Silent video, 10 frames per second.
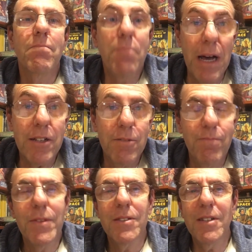But
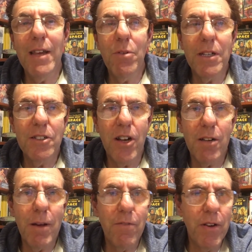today we're going to
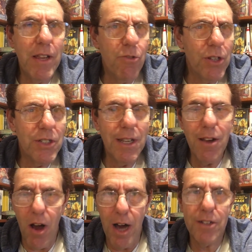talk about a very
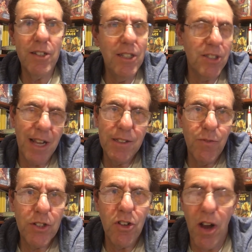interesting oddity, science
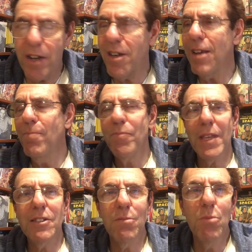fiction oddity.
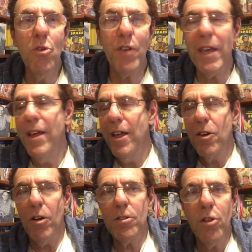It's a movie
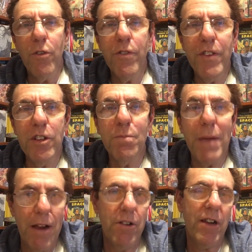called Cloverfield
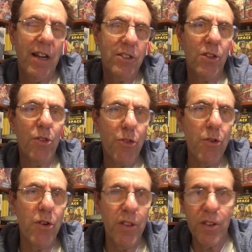Paradox, the
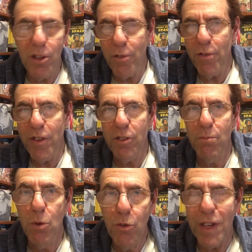third in the Cloverfield
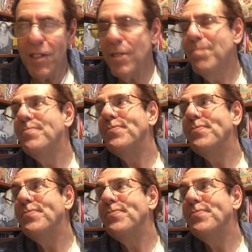movies.